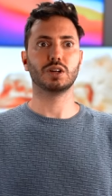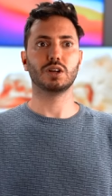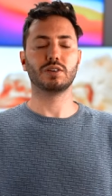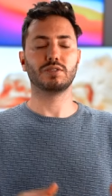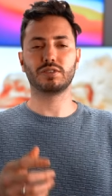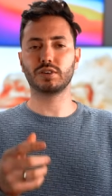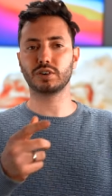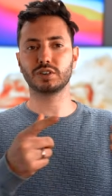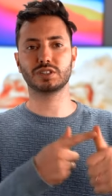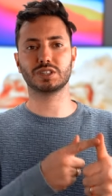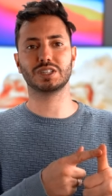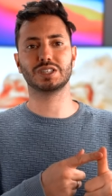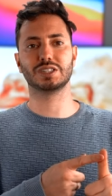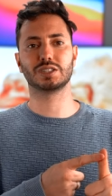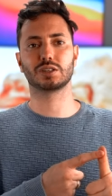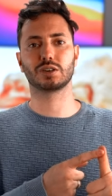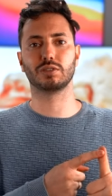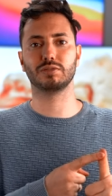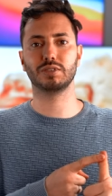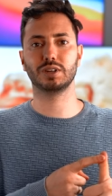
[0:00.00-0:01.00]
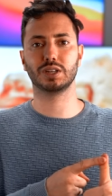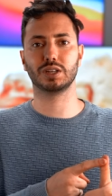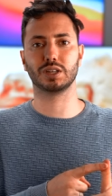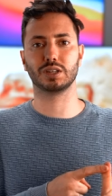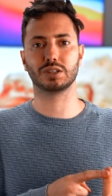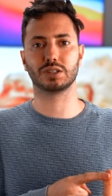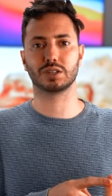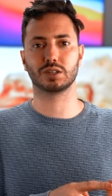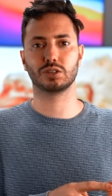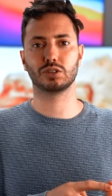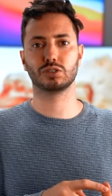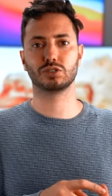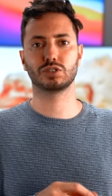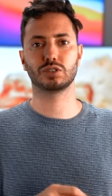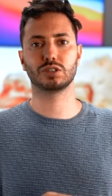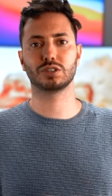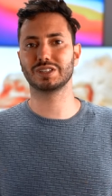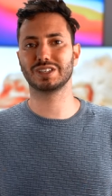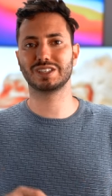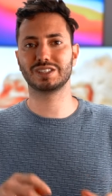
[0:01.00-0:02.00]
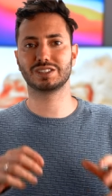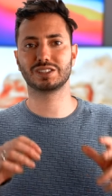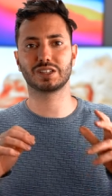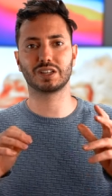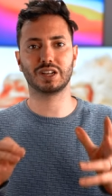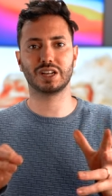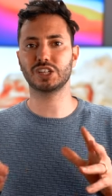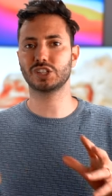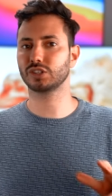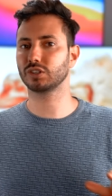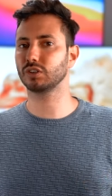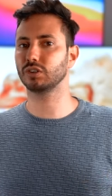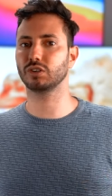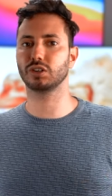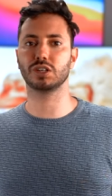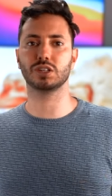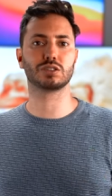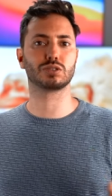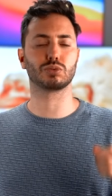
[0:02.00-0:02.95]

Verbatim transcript: first it's convenient. You, the installation is